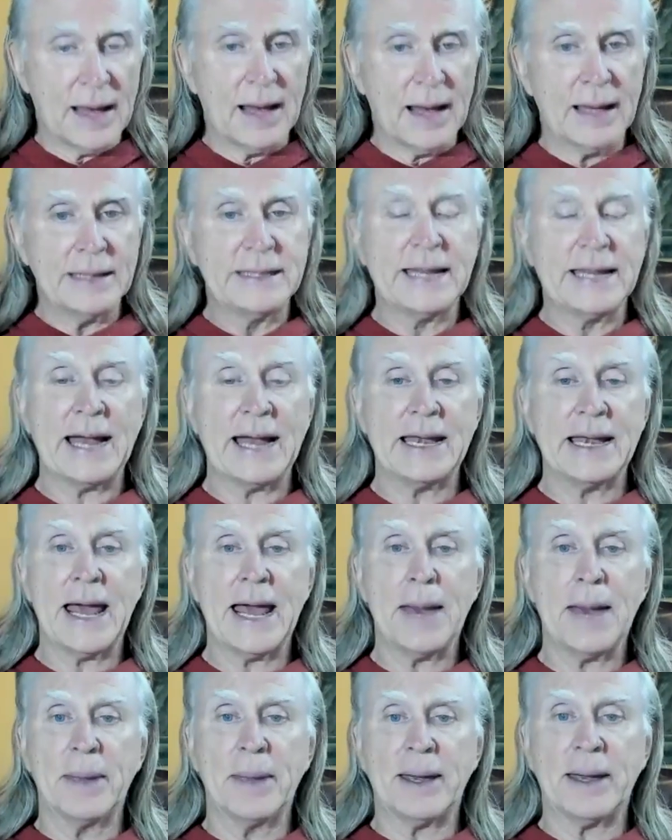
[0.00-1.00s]
a
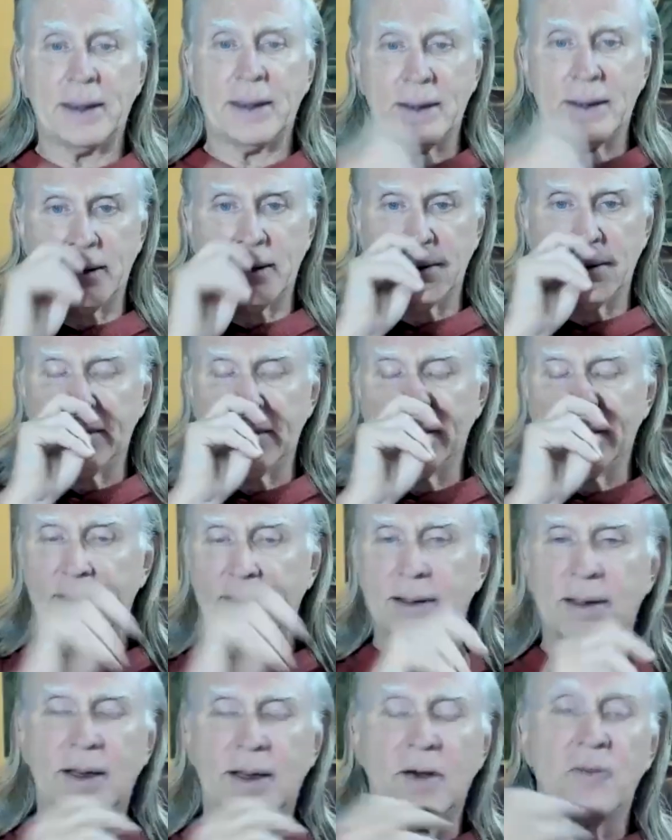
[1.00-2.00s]
dynamic
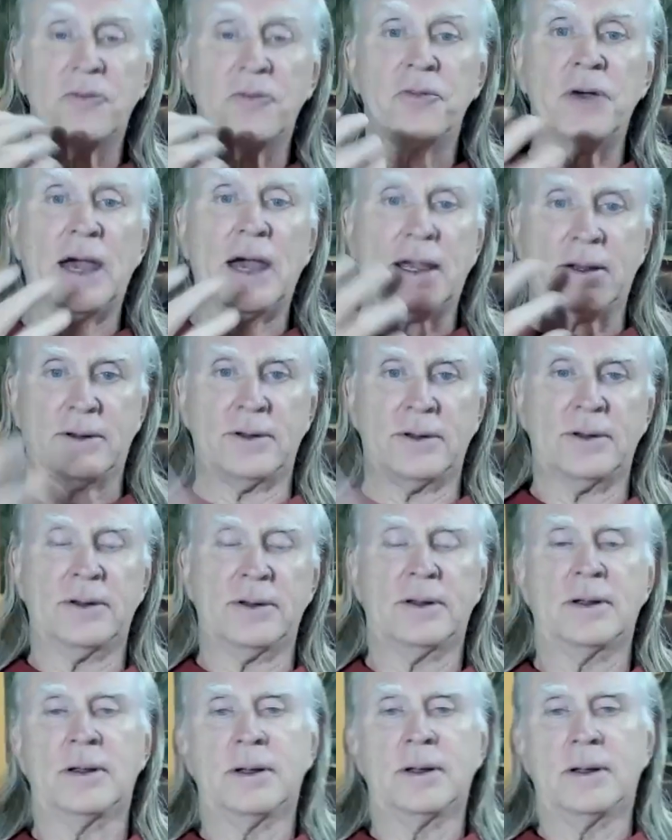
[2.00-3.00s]
effect
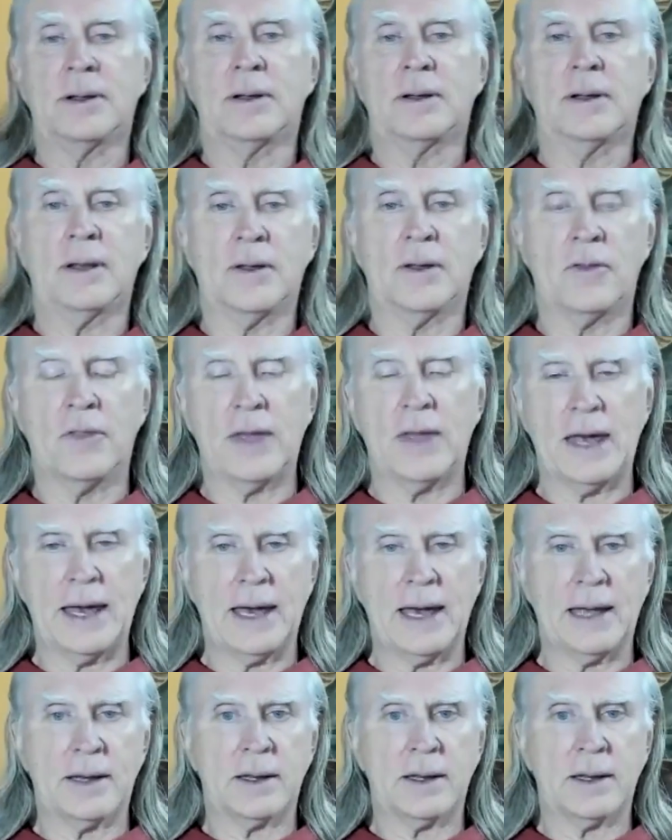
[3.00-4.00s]

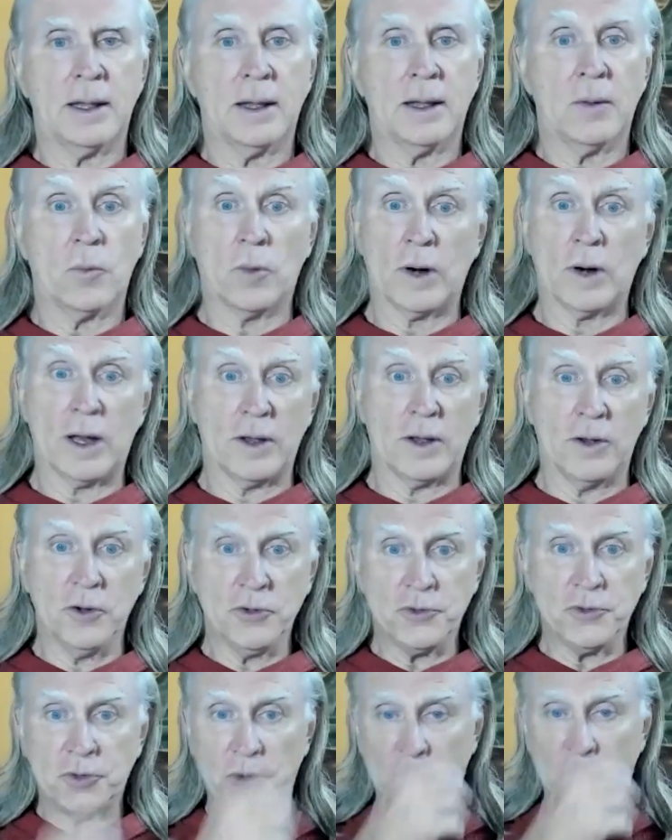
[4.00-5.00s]
that we're not
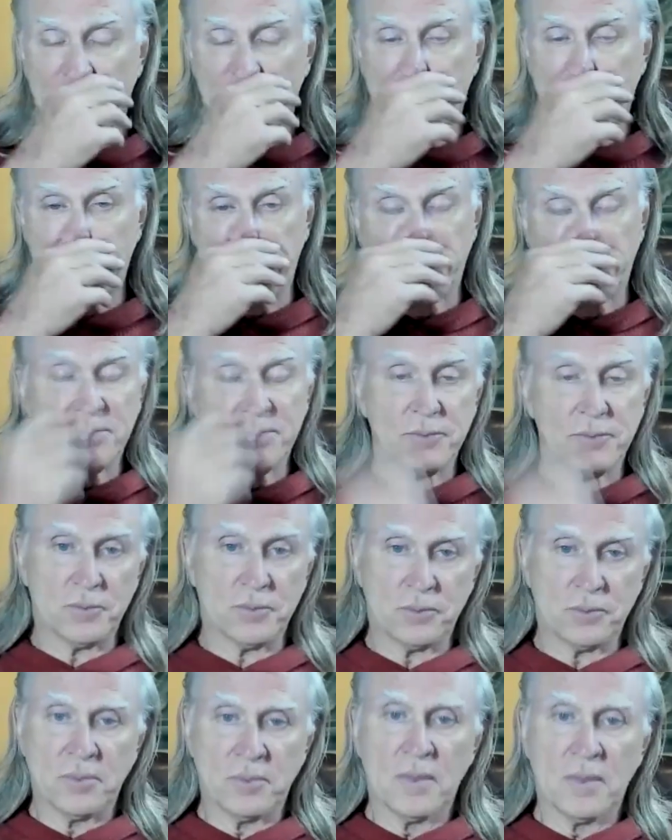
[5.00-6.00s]
used to.
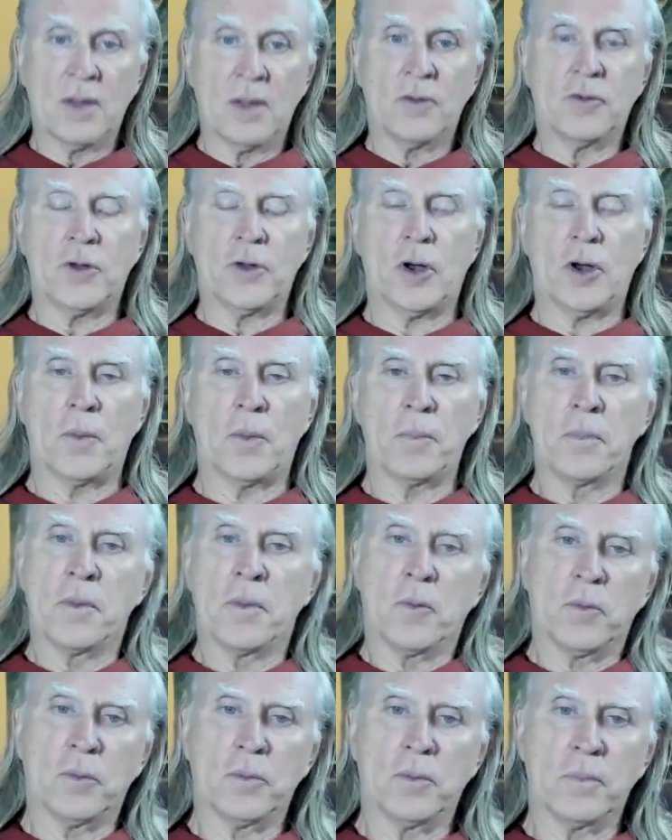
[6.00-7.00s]
So
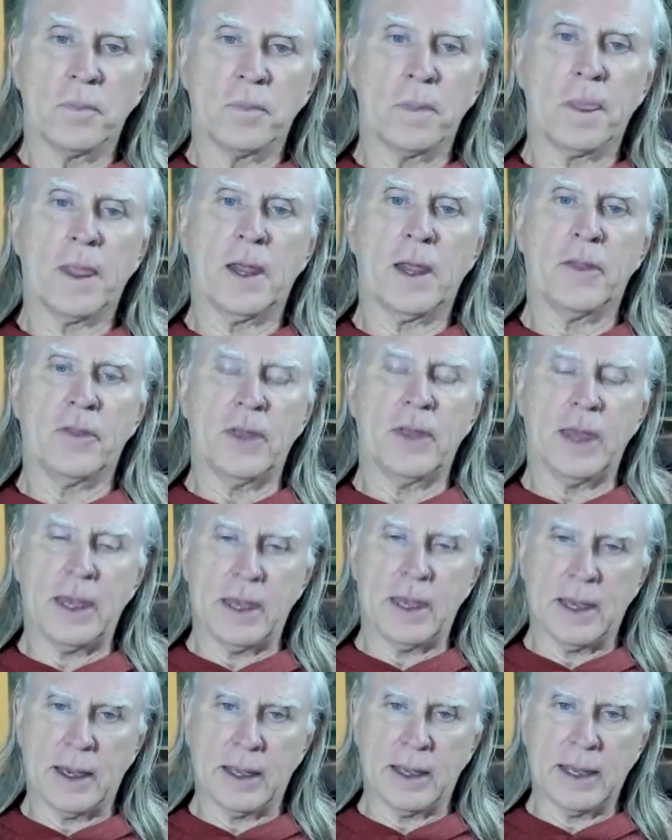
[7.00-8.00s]

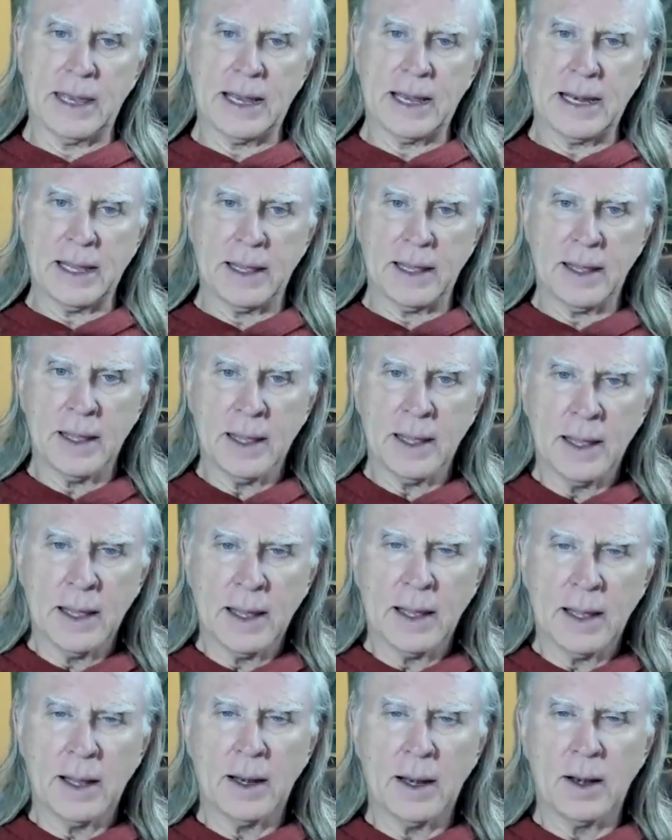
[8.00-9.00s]
the uh, getting
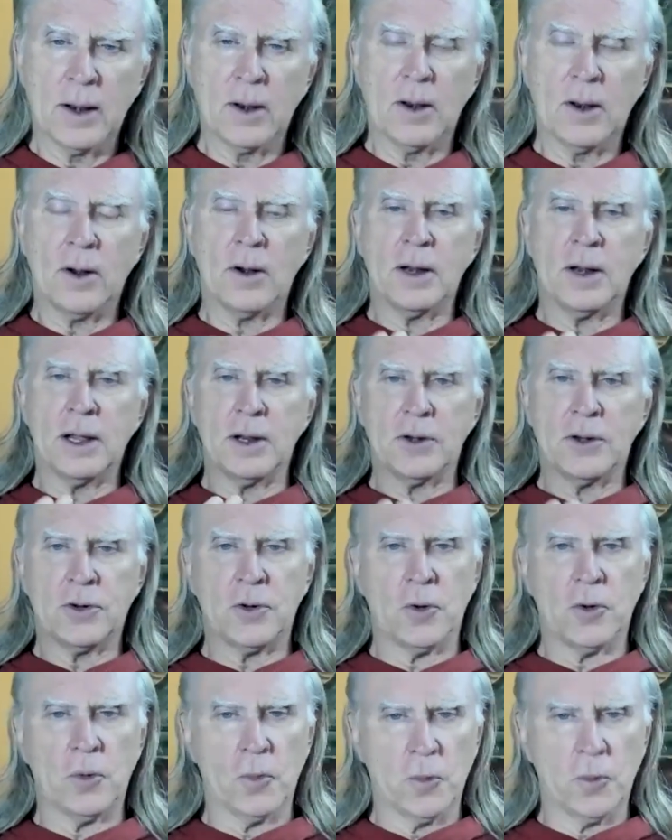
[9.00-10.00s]
learning
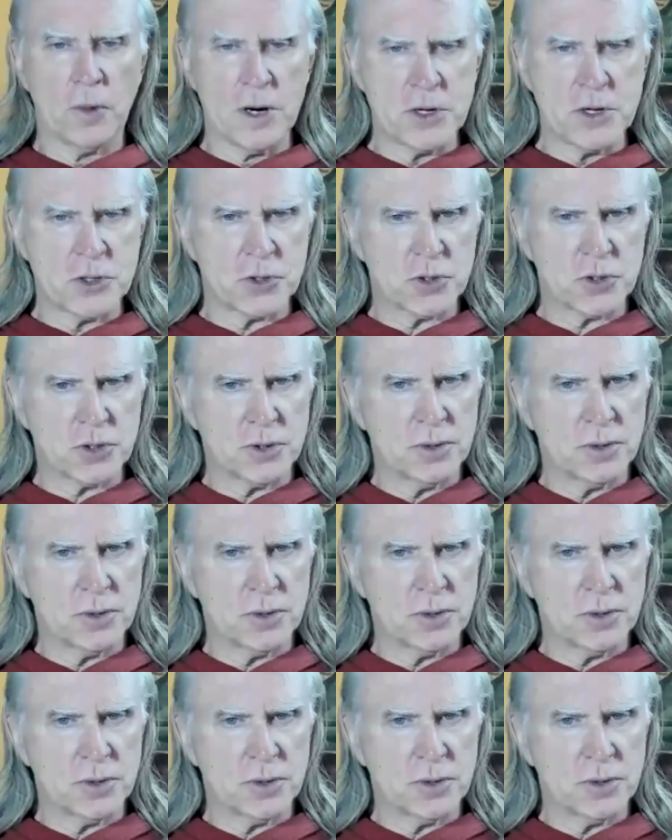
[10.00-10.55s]
to reach